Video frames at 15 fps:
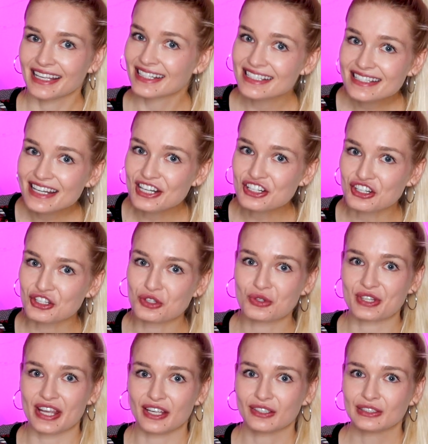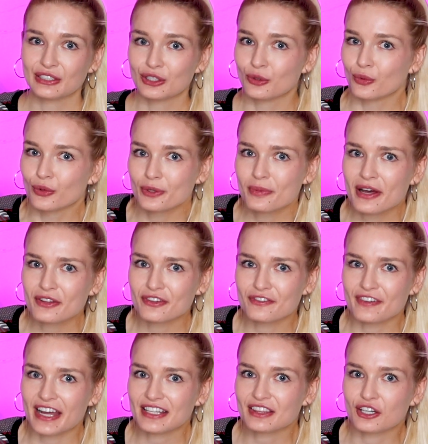Anastasia, you say, what about the
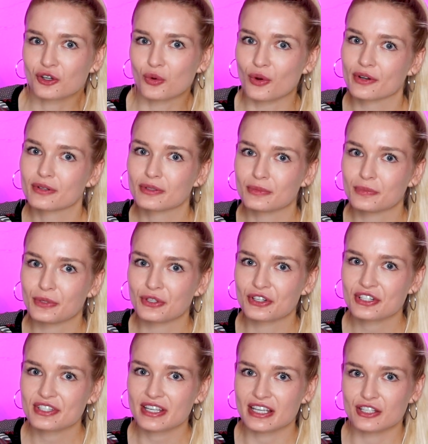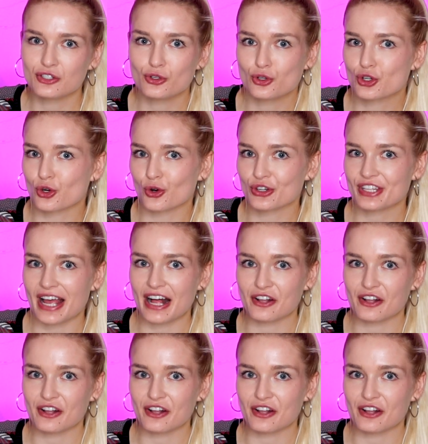fact that quantum computers that can do Shor's